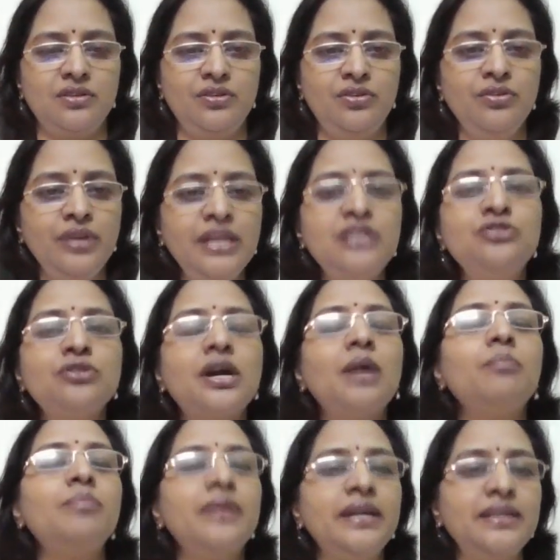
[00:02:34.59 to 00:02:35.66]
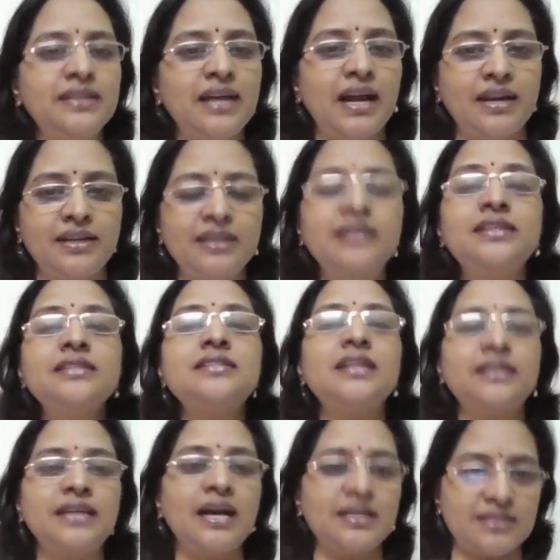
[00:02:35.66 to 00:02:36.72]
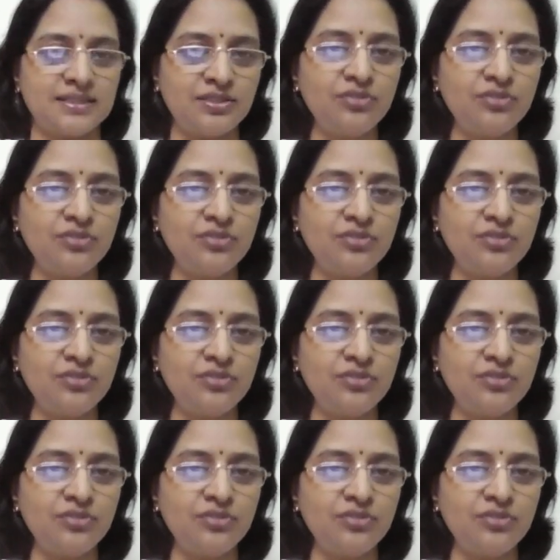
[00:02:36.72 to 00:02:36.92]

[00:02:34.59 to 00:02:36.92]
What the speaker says: You need to complete that. It is a task.